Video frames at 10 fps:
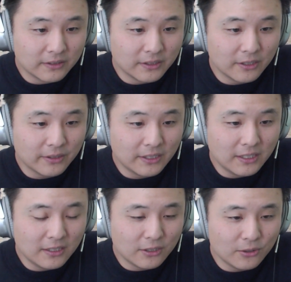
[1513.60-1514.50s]
No, they
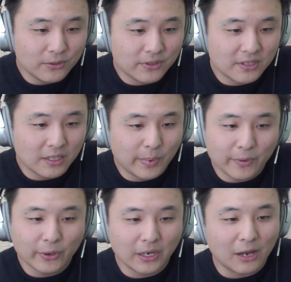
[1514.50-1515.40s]
didn't use the same people.
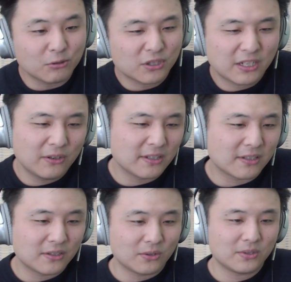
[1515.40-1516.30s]
Okay, I was just curious
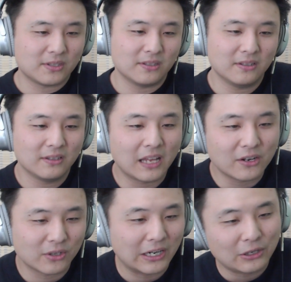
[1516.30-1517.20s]
because I
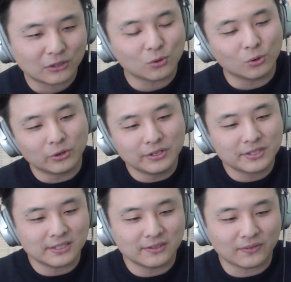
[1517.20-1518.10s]
heard the
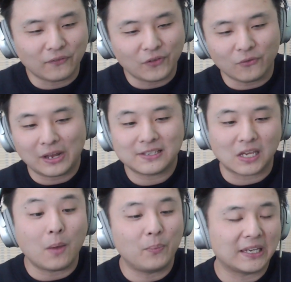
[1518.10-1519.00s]
horns and it felt as
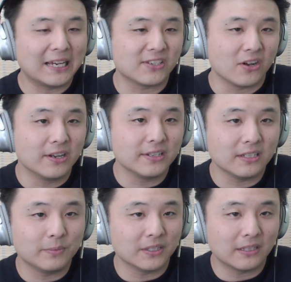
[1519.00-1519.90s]
epic as On
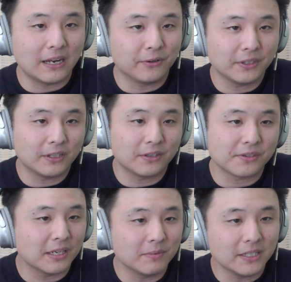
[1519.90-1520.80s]
did, but I don't think they're the
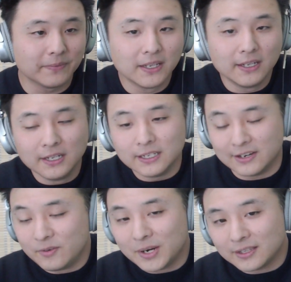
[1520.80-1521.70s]
same team.
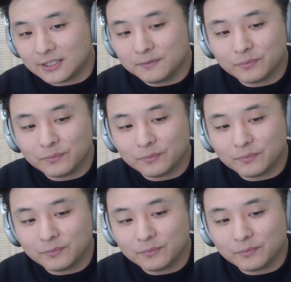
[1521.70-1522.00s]
Never mind then.